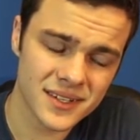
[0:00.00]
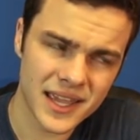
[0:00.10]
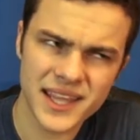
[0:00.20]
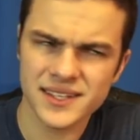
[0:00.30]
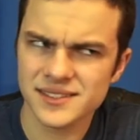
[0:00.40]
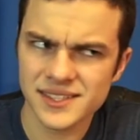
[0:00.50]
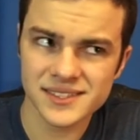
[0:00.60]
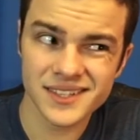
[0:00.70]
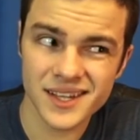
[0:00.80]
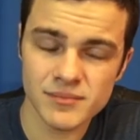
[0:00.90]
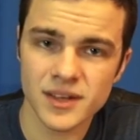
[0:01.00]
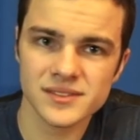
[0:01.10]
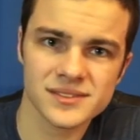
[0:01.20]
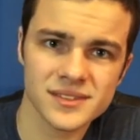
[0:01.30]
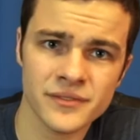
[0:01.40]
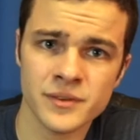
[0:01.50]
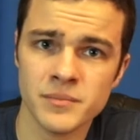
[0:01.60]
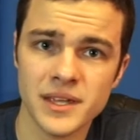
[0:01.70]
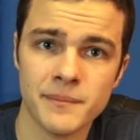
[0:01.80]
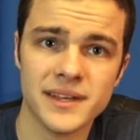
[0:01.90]
eight, six to eight months of it
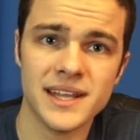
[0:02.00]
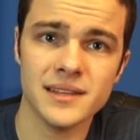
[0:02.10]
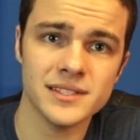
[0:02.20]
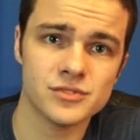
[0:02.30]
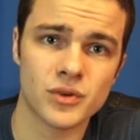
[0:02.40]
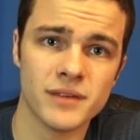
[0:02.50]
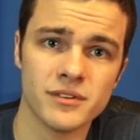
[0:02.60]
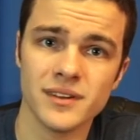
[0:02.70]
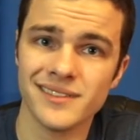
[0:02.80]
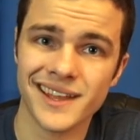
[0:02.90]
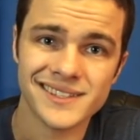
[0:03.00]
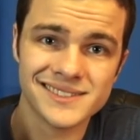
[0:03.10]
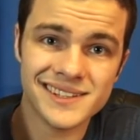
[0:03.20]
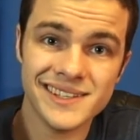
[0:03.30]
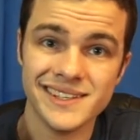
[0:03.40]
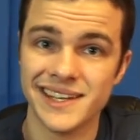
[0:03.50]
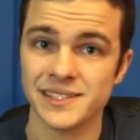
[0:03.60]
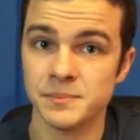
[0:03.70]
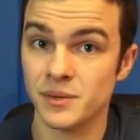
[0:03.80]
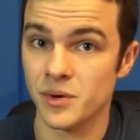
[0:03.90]
being my daily driver, and that is the
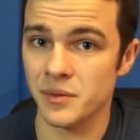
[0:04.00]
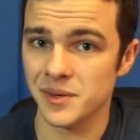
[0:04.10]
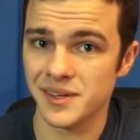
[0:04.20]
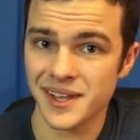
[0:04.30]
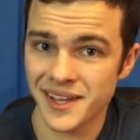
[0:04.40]
Nextbit Robin.